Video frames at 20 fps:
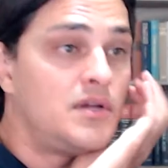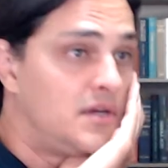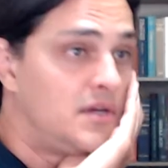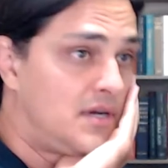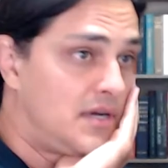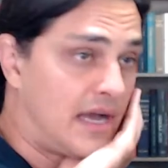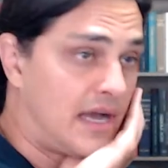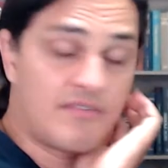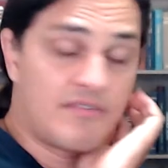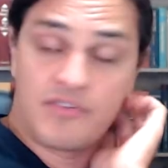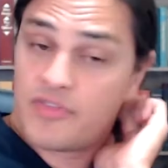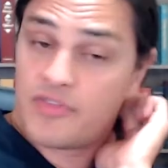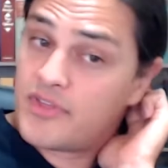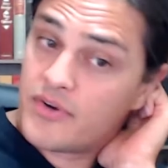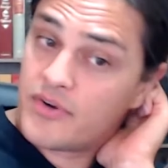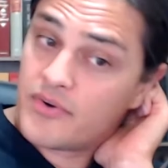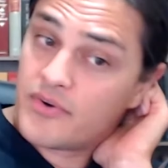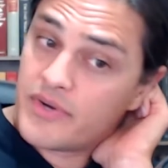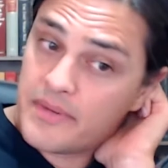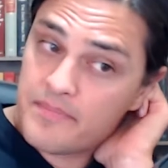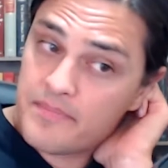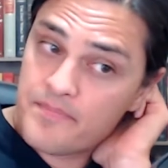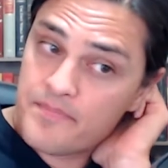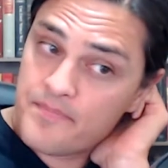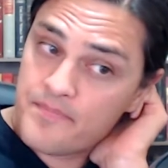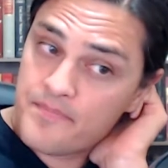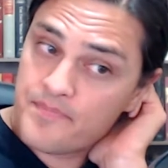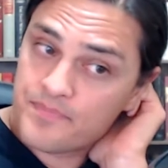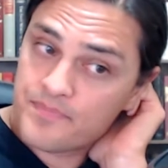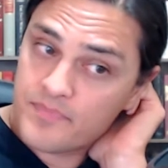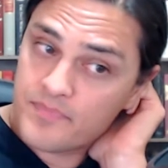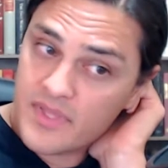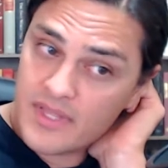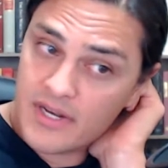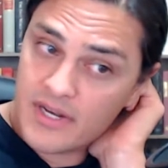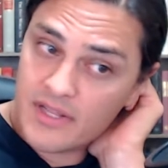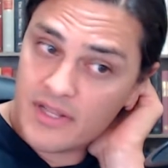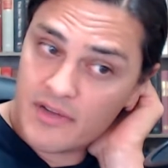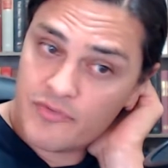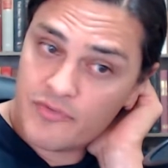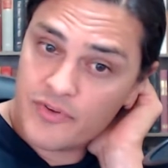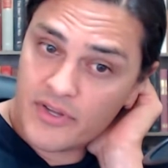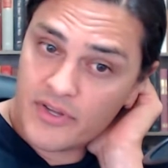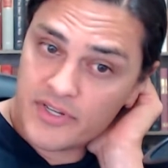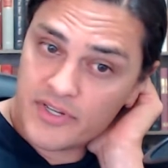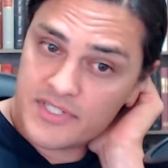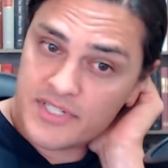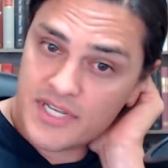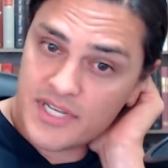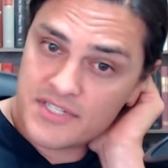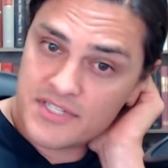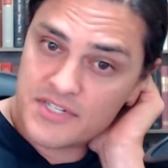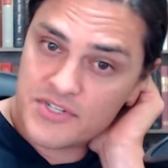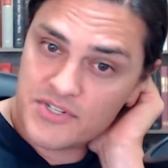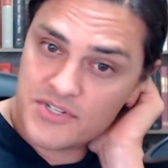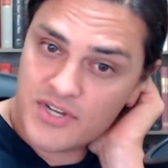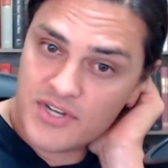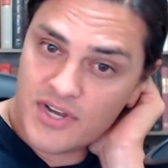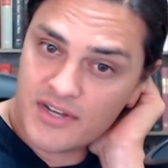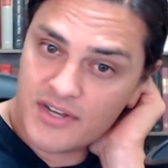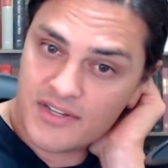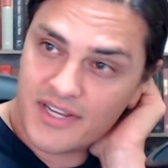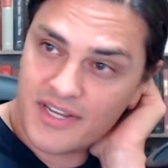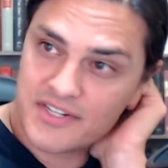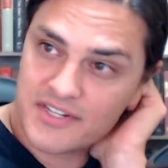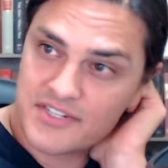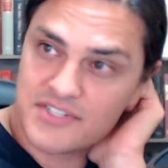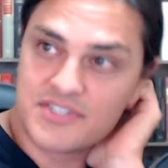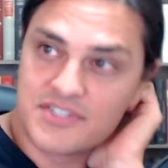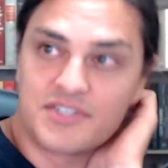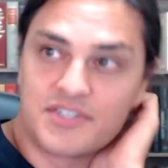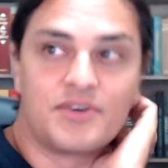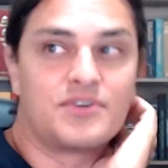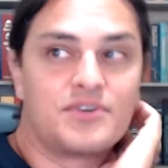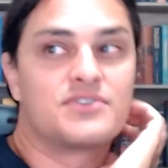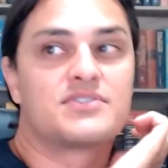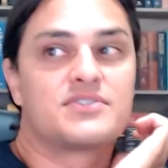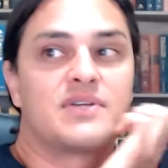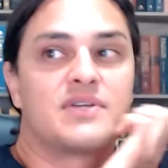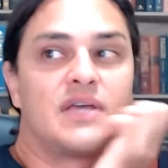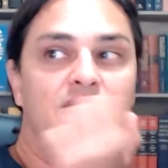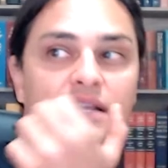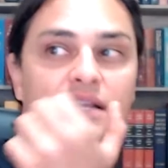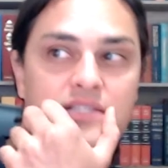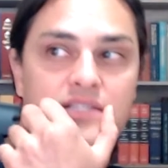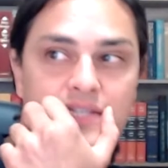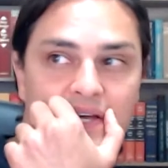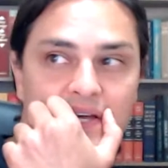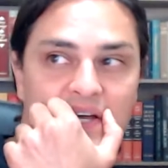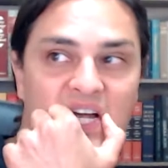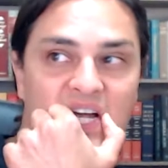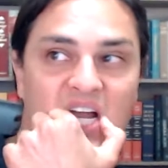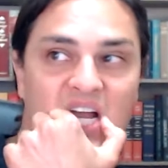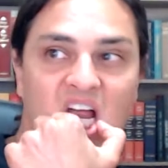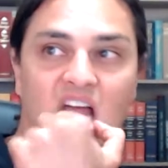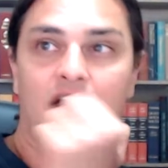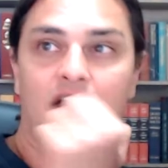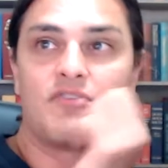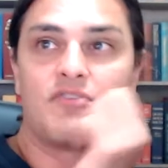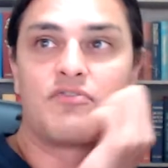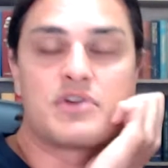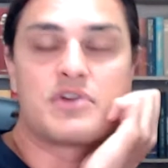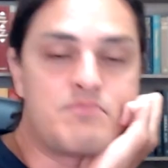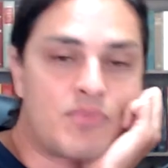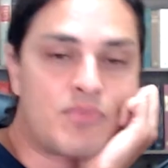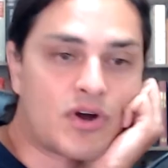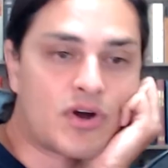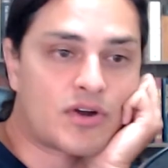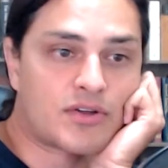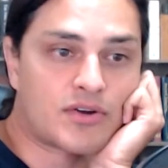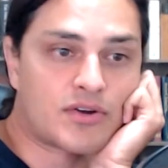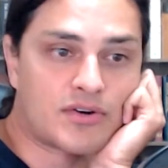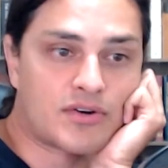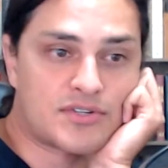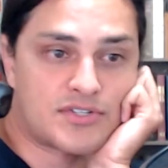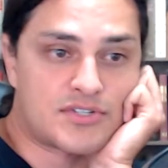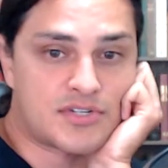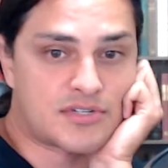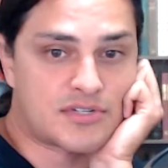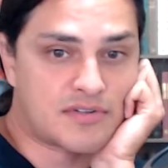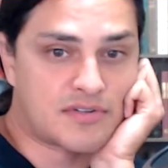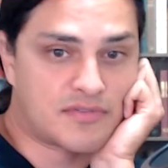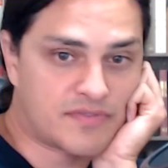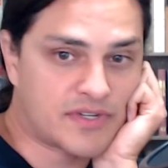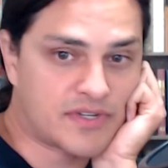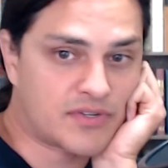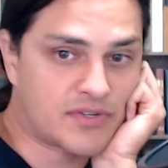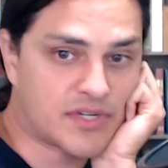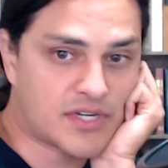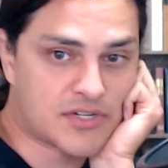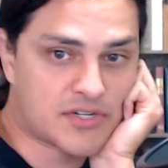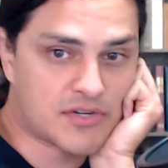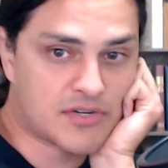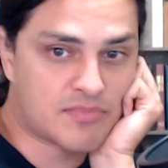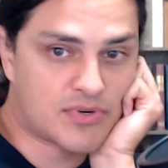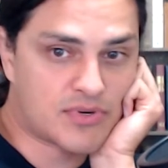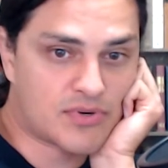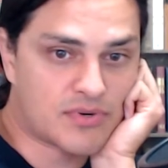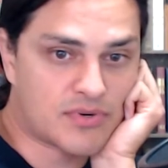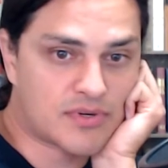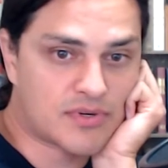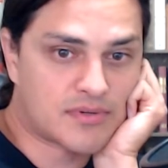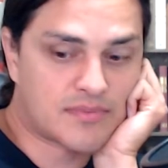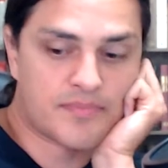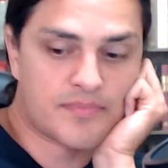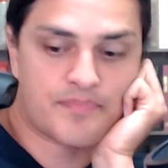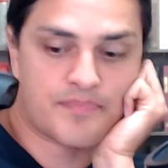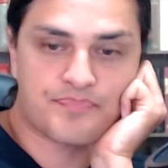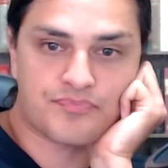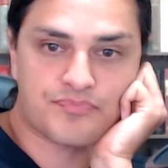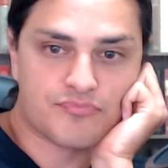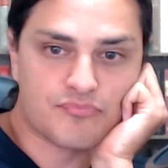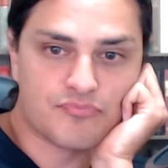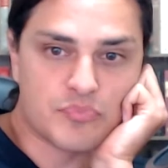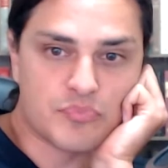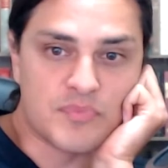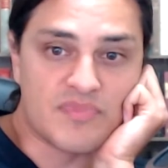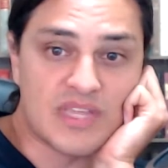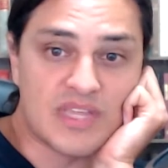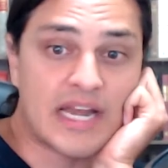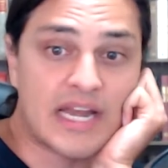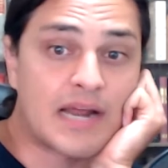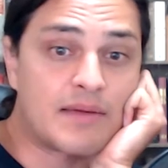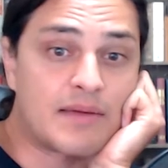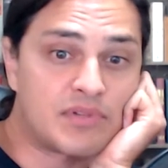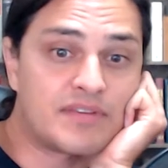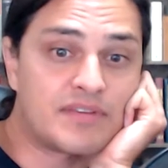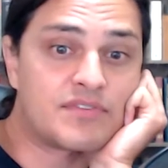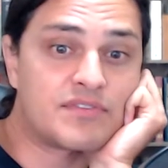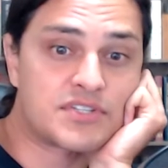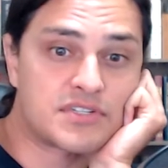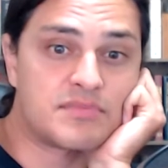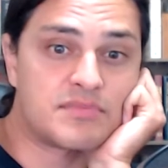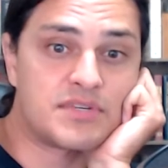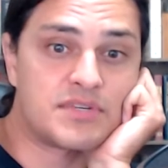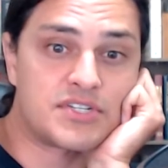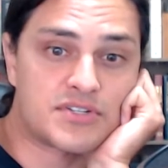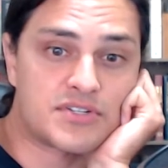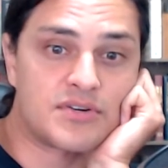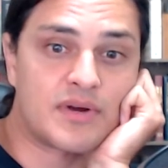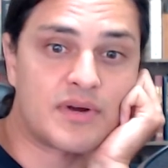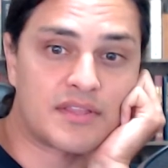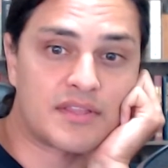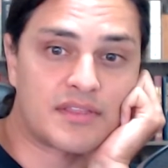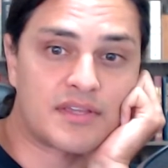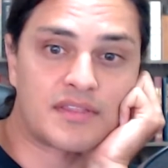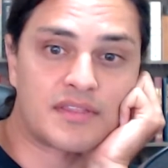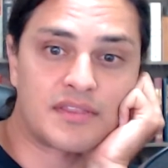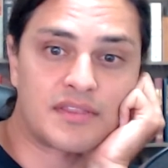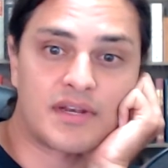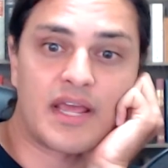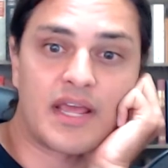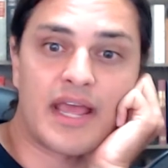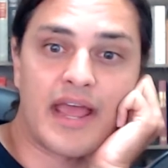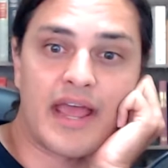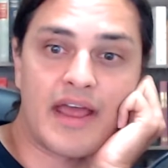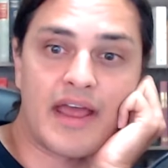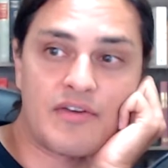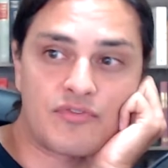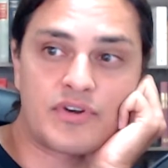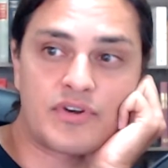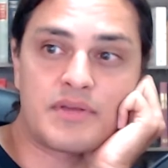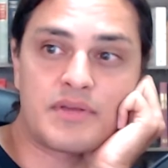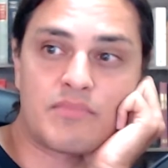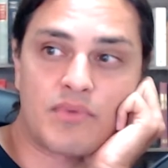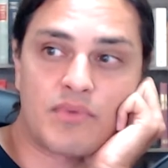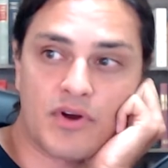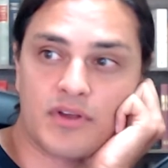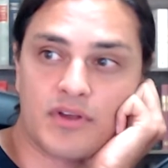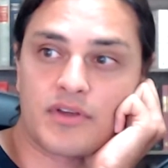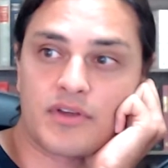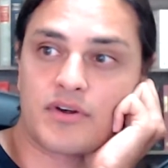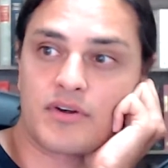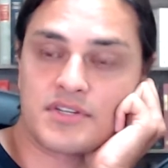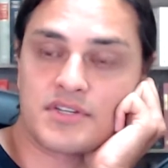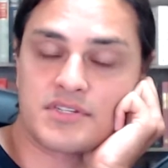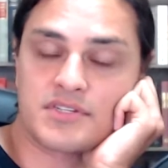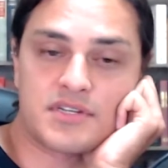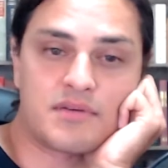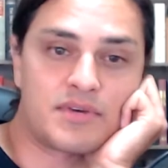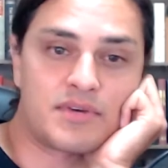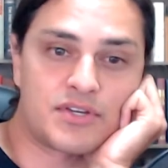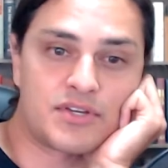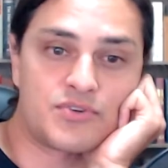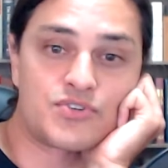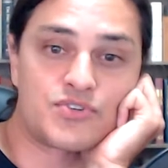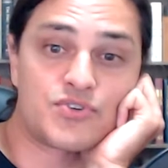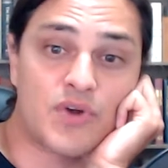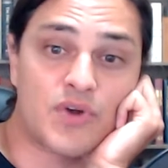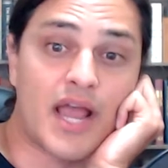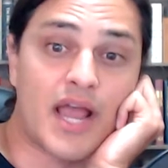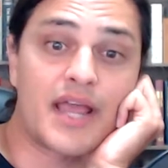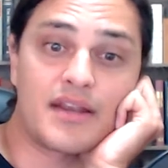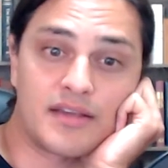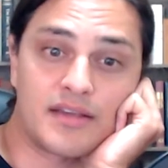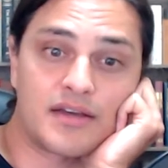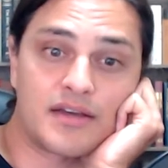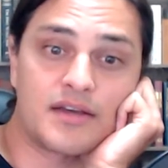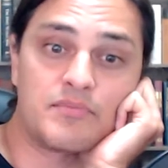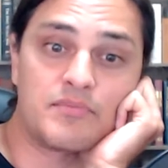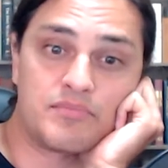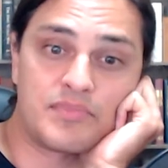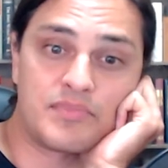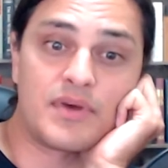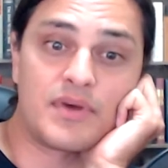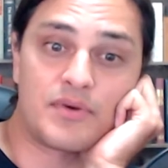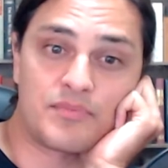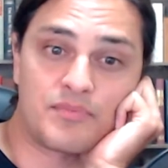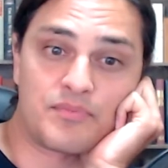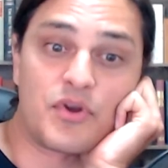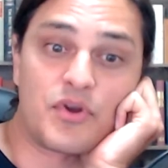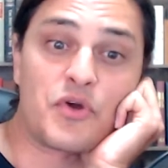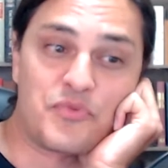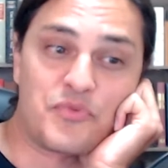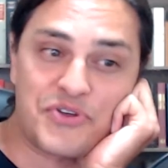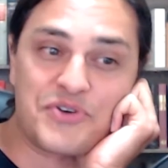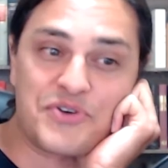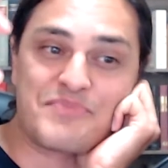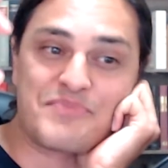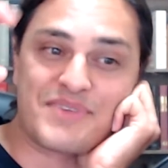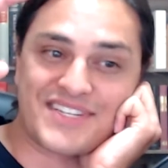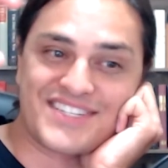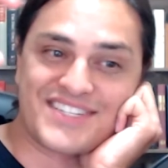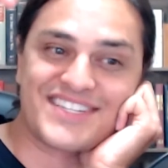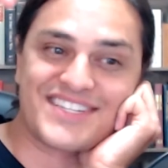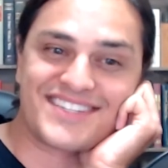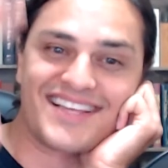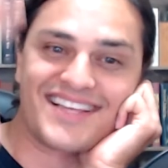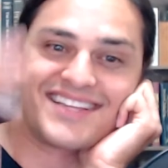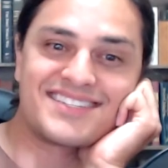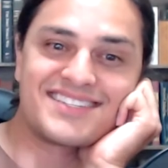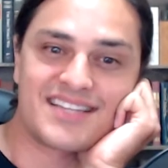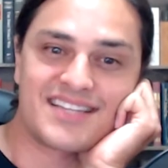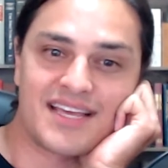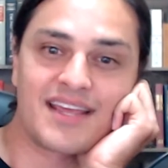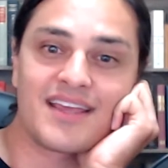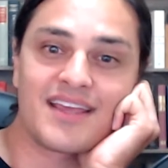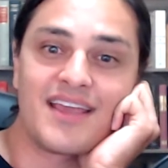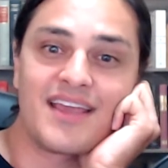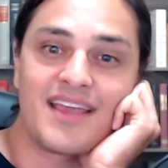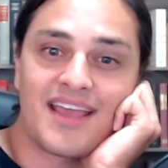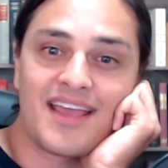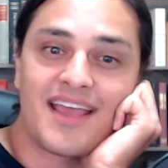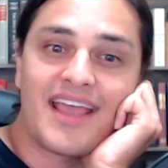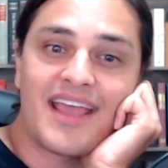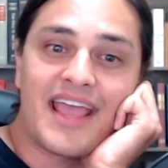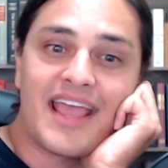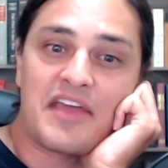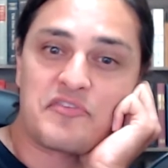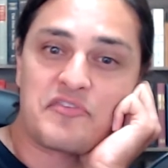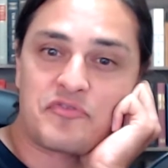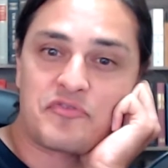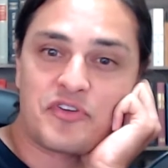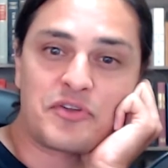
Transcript: I have a theory that I'd love for y'all to test since you're talking to agency owners. And it's every marketer is just a failed entrepreneur. and I believe this to be true. I think that every marketer is somebody who tried a real business, let's say, and failed